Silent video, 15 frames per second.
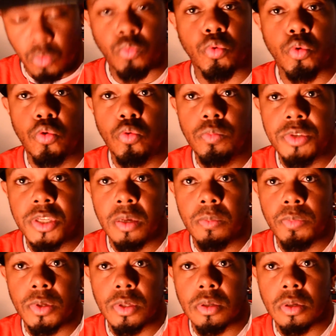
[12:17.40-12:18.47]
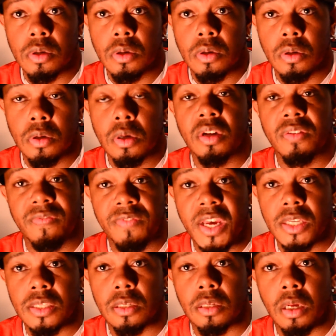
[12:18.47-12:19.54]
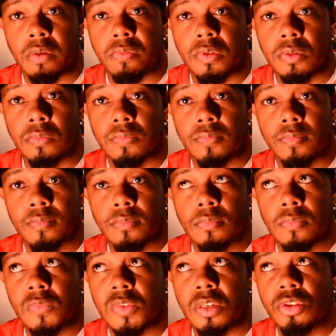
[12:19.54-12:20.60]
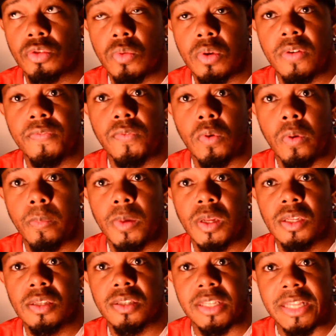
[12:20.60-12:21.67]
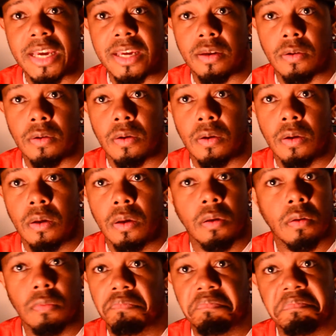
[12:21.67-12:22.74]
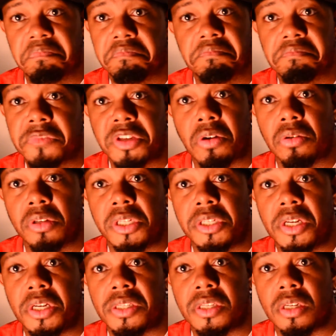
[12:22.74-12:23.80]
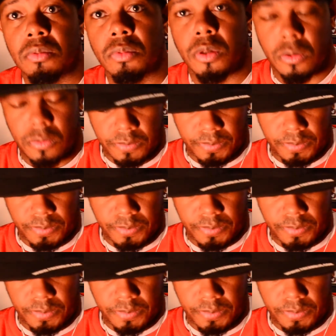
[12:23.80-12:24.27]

room temperature convection oven to 3 or 4 minutes later, totally done tumbling.